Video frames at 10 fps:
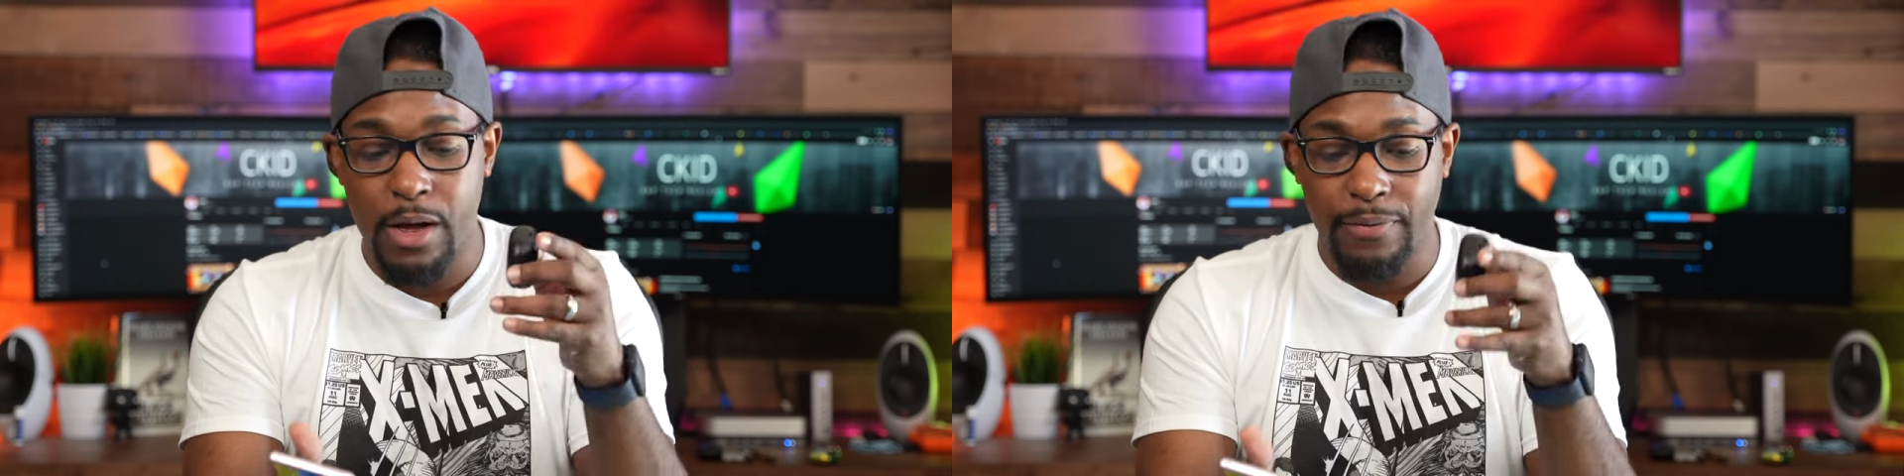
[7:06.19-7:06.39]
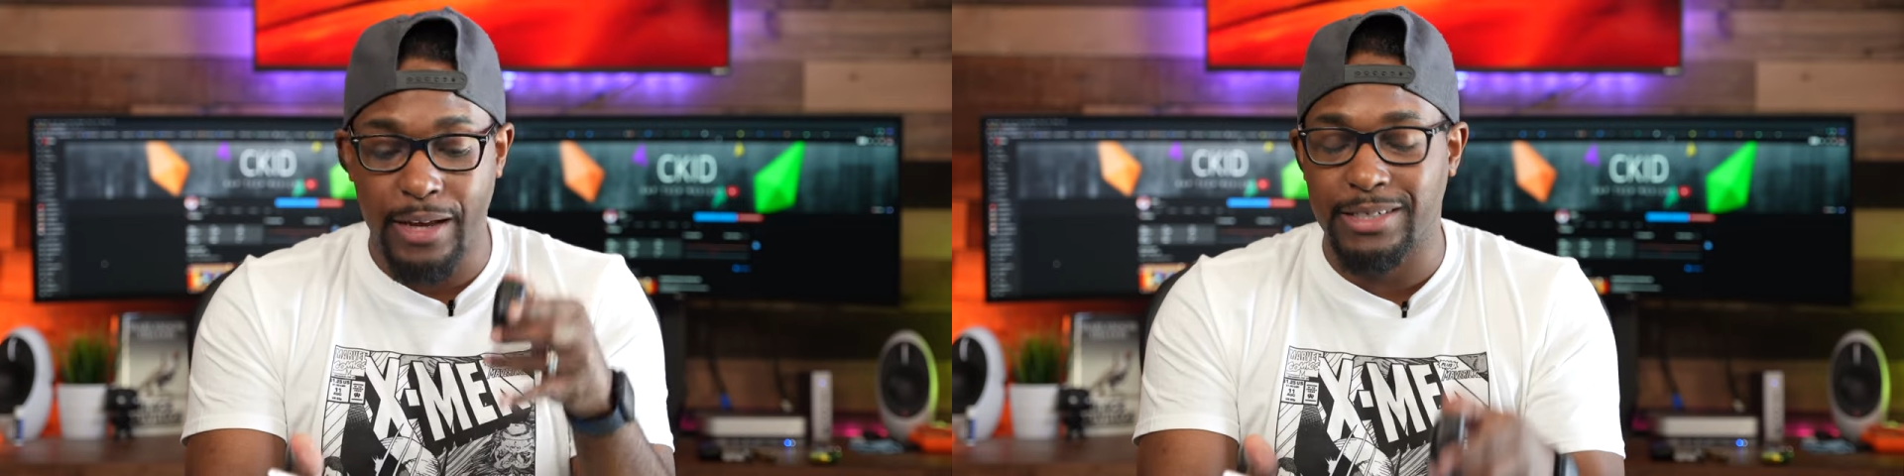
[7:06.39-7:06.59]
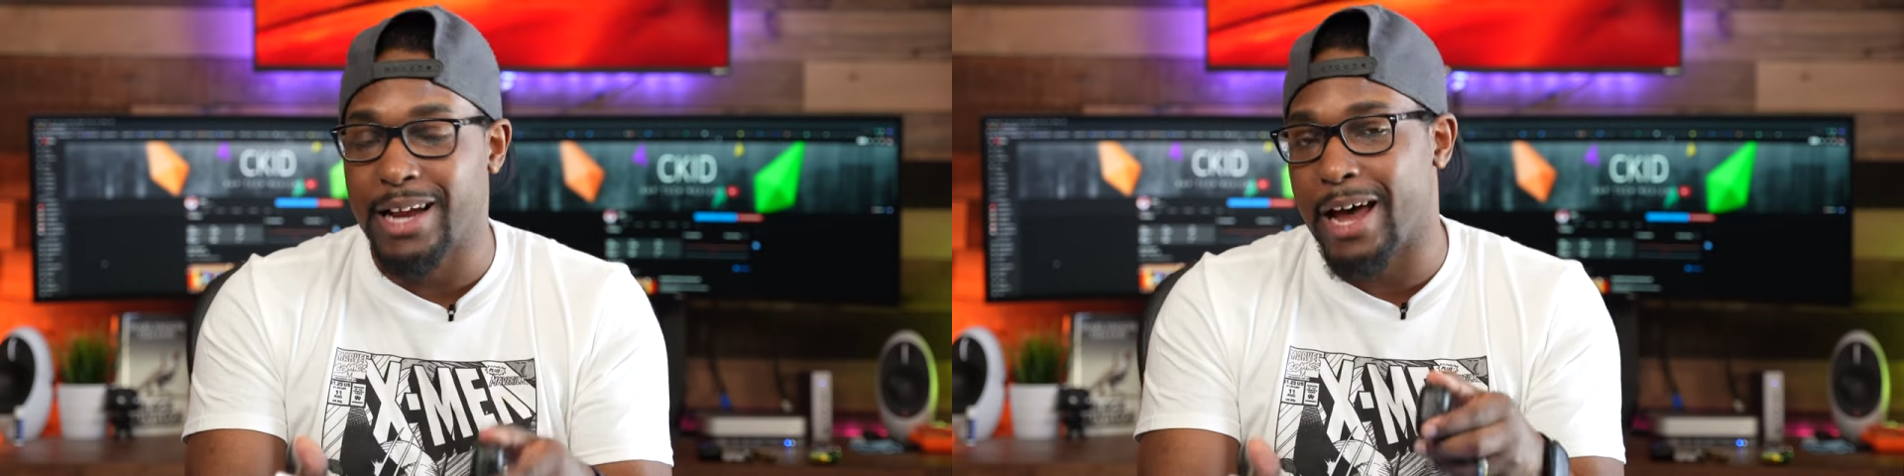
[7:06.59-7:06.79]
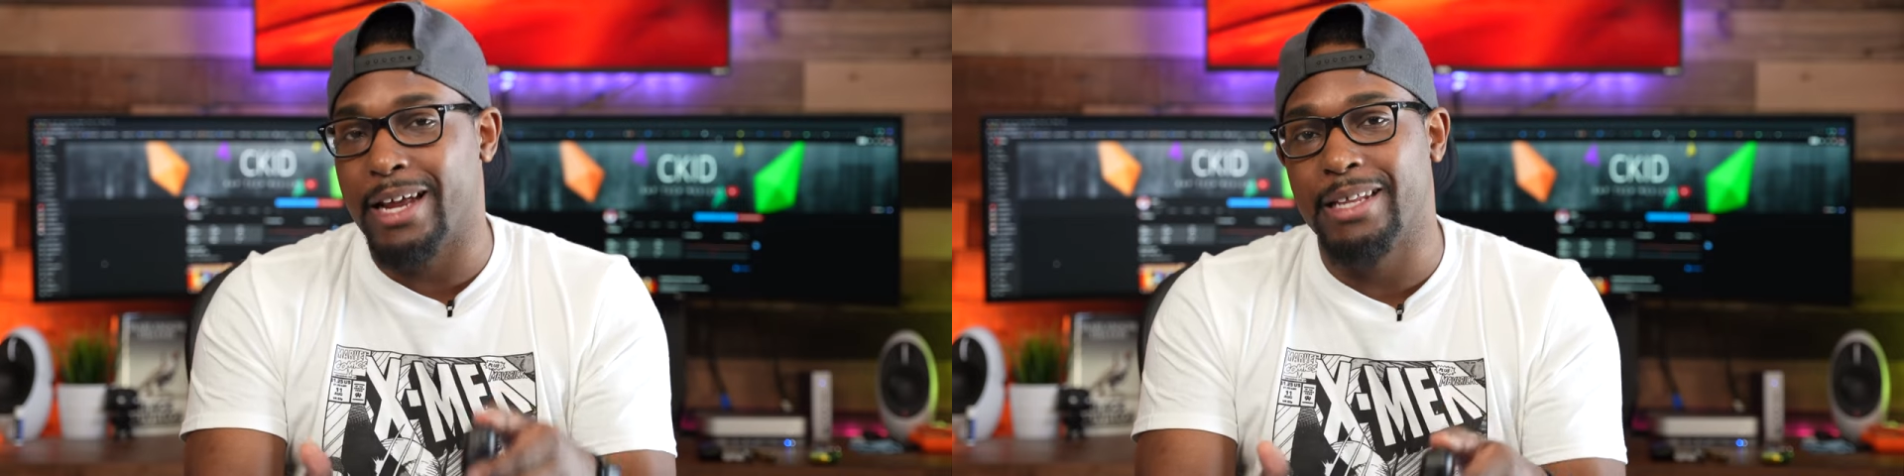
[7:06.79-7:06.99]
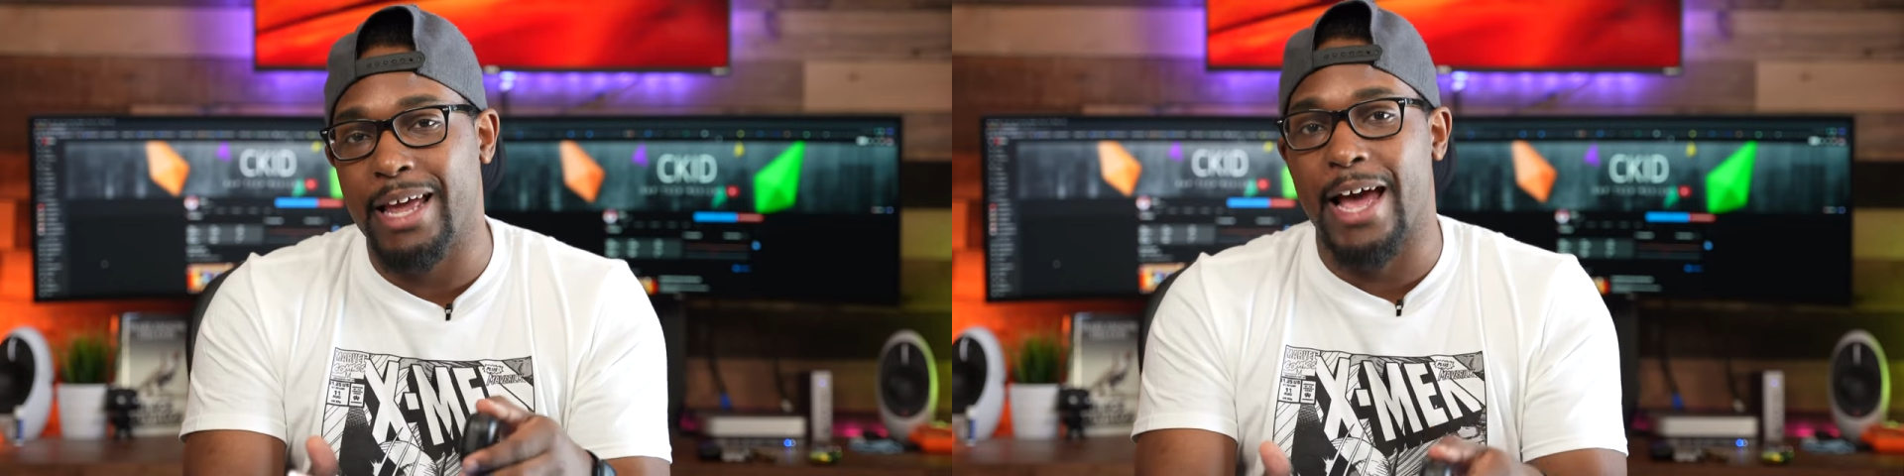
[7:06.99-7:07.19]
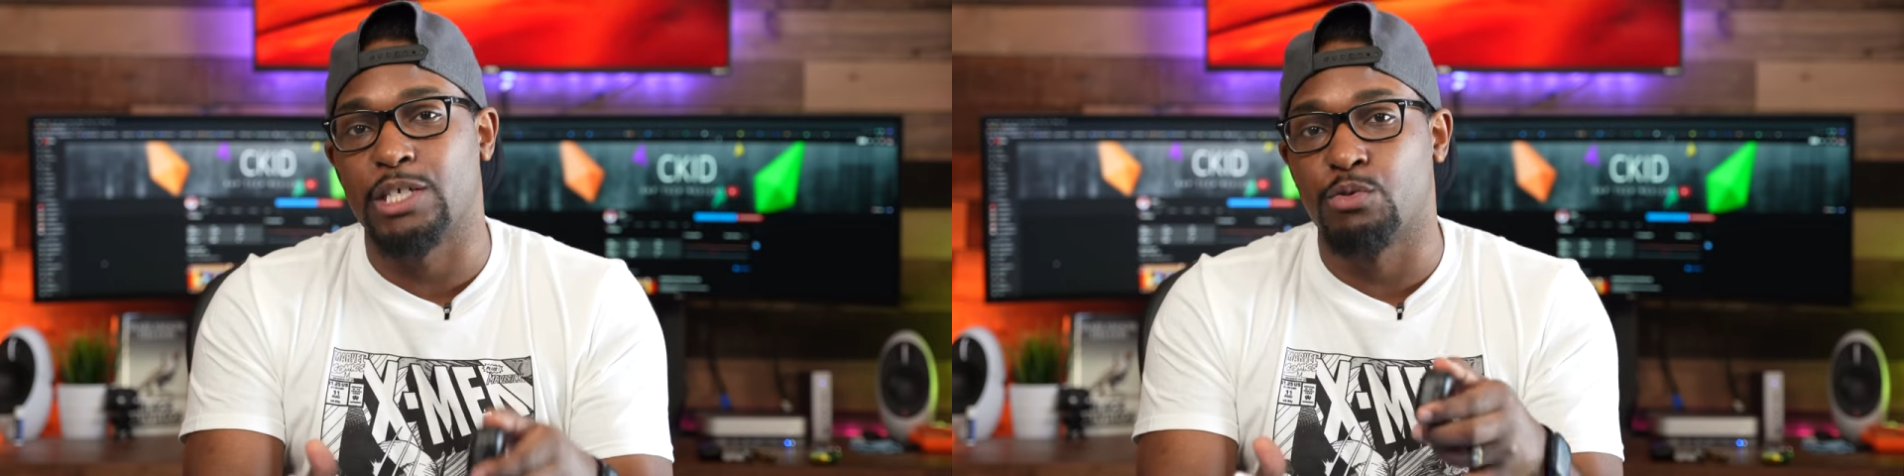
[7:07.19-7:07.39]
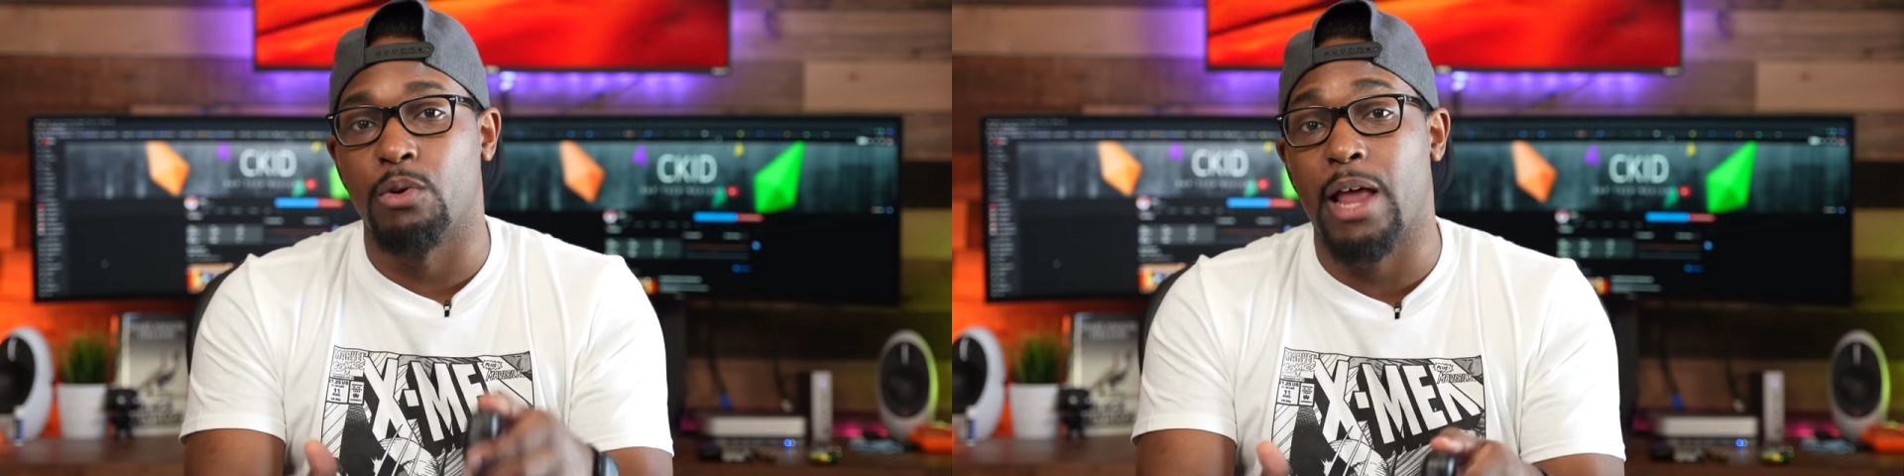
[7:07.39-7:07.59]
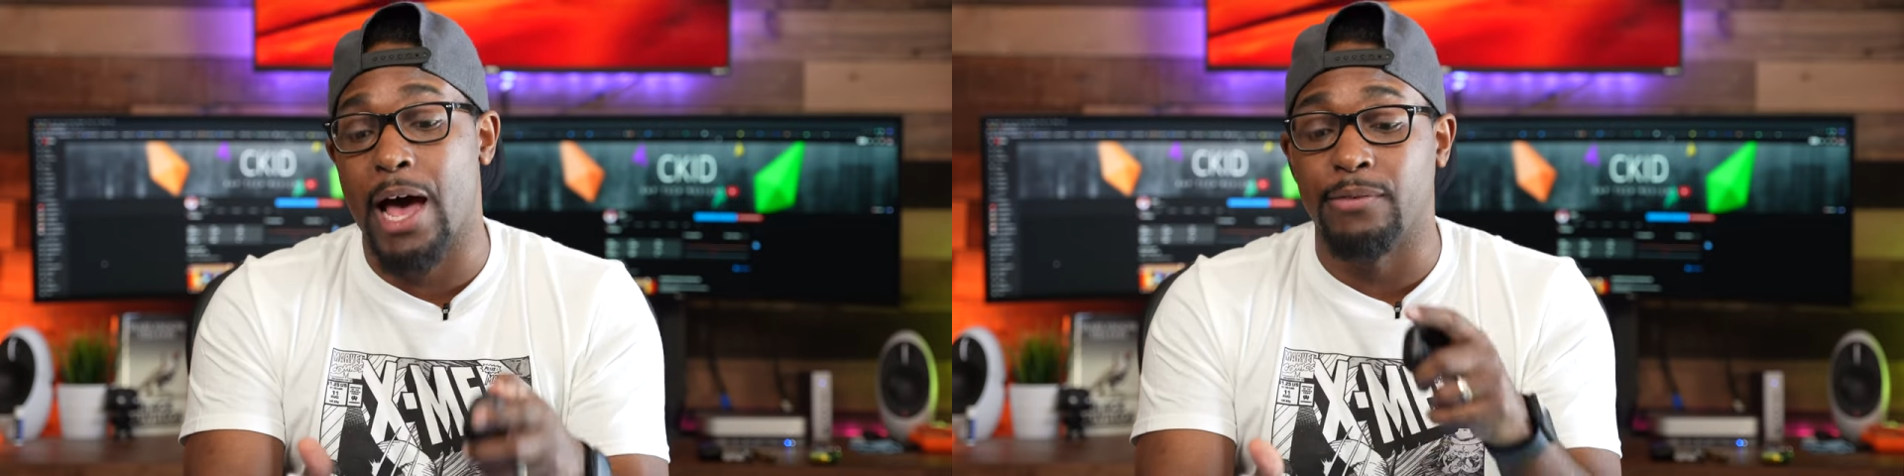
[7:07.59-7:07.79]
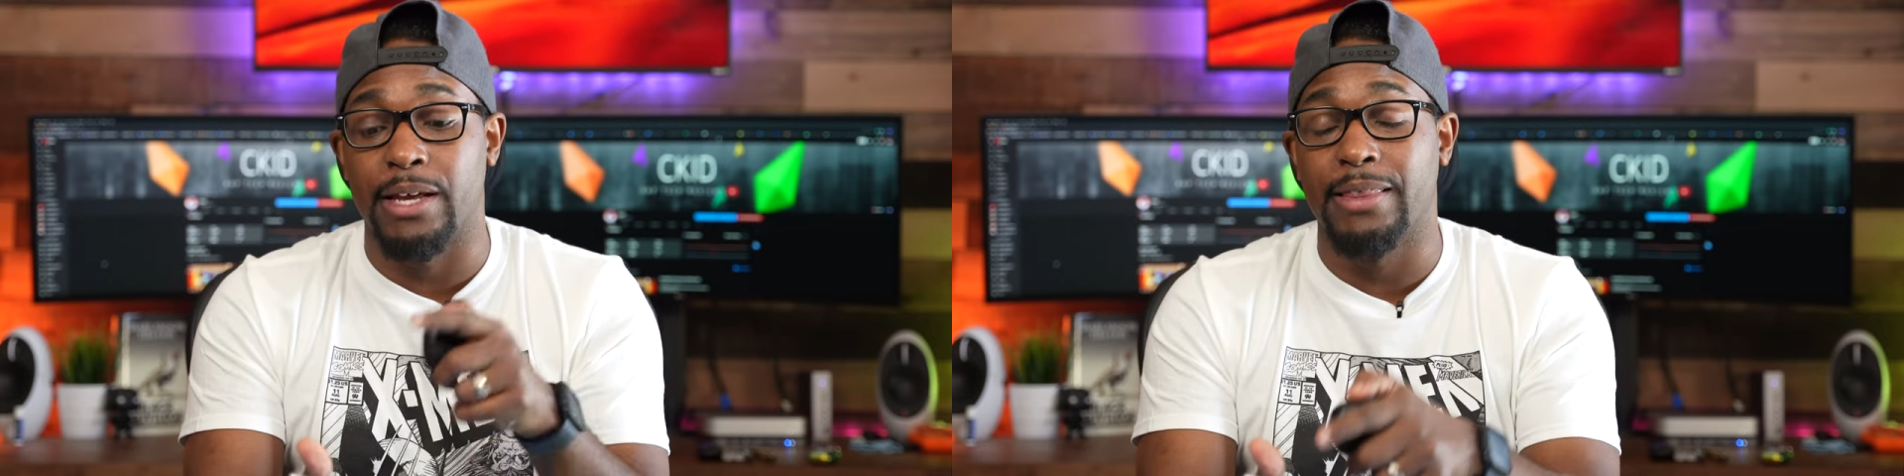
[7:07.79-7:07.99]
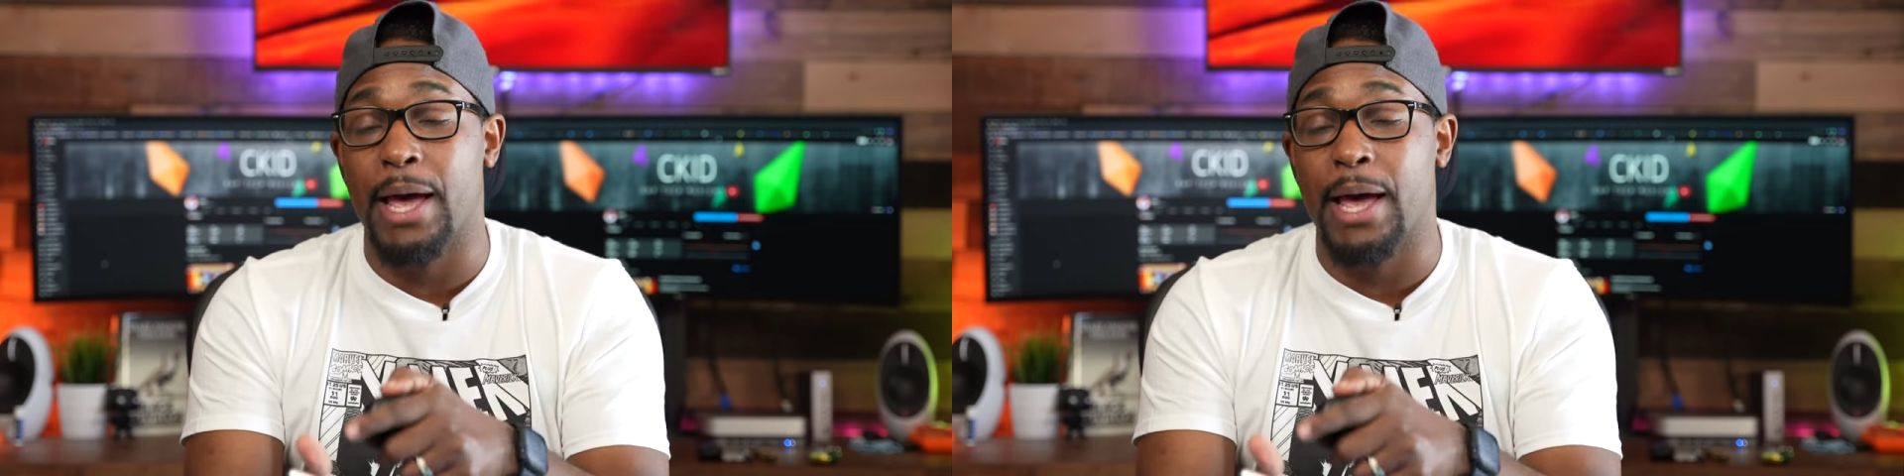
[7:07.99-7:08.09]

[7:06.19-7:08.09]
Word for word: that's not in the actual lives and